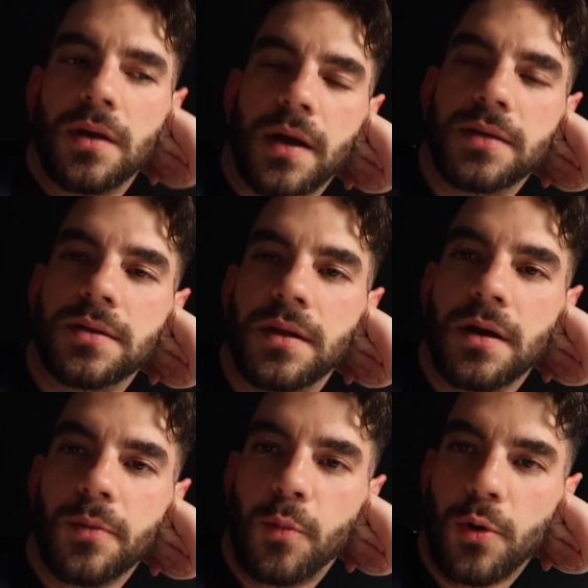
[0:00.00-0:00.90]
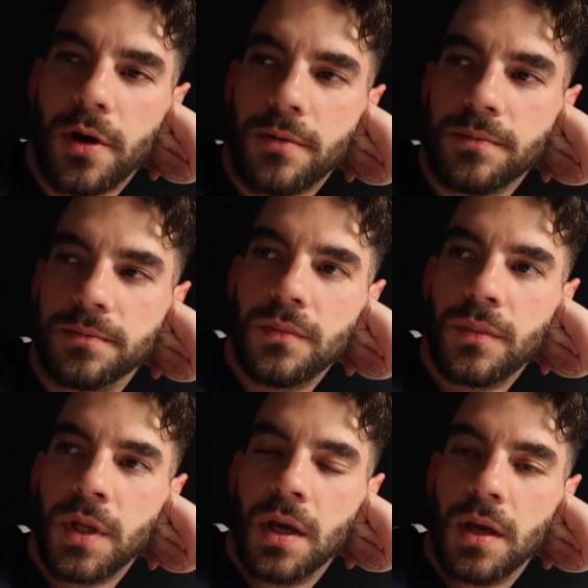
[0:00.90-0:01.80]
head to the airport,
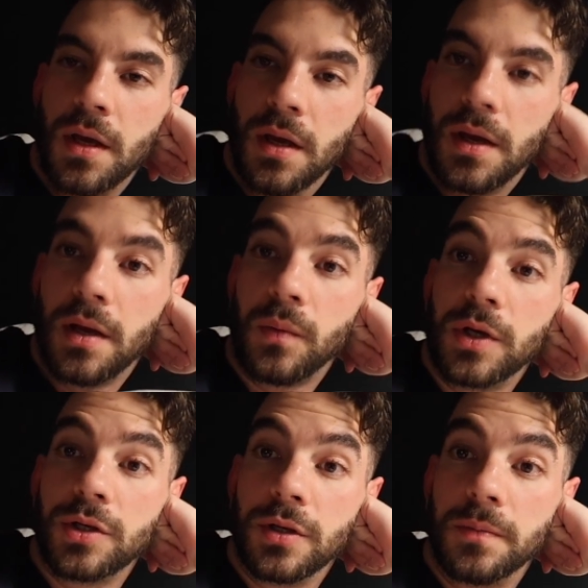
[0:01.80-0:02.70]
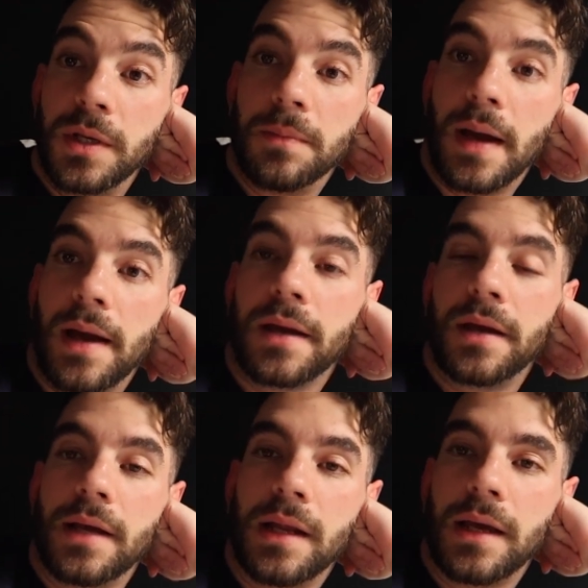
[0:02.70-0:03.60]
and we should be back
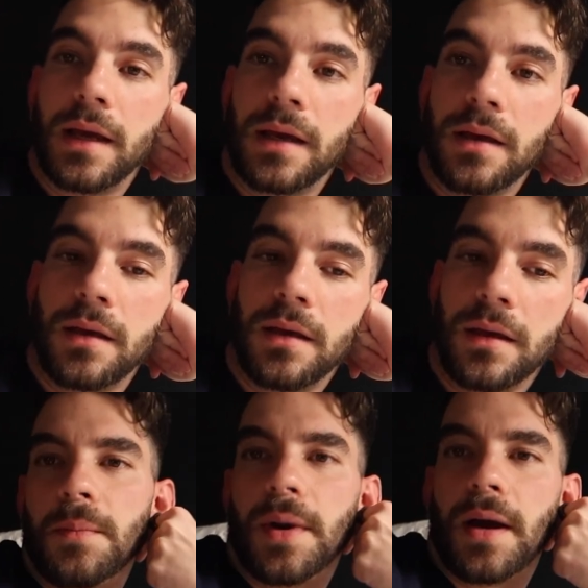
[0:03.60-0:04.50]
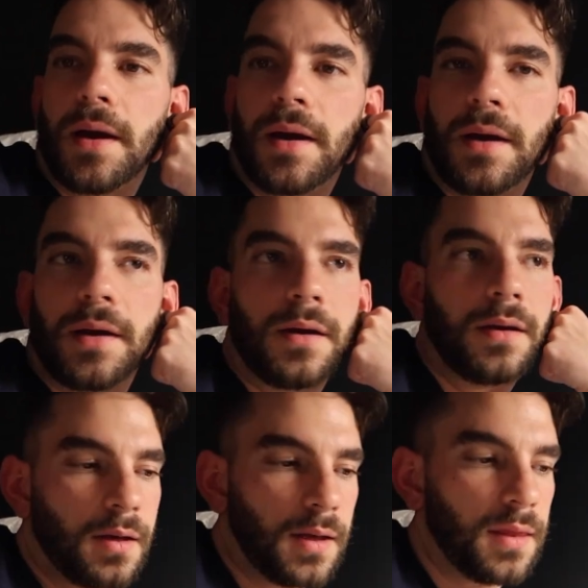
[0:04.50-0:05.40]
in LA by,
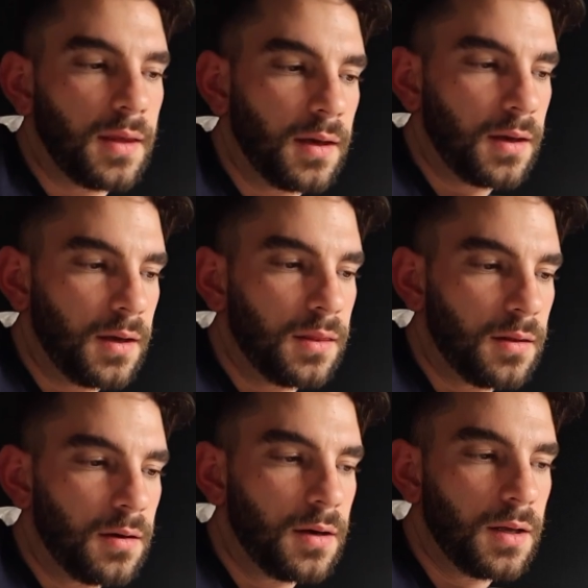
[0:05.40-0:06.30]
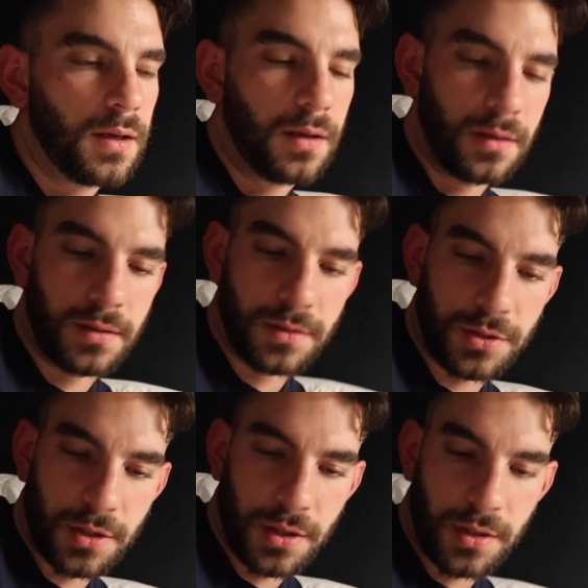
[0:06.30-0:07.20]
I think 9.30, I'm
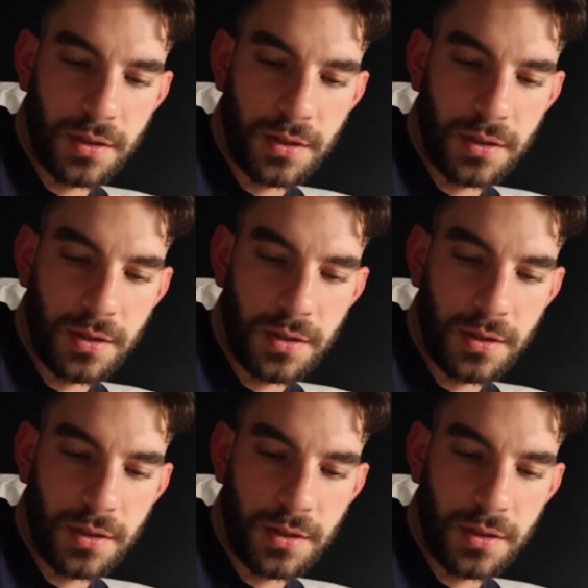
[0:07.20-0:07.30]
sure.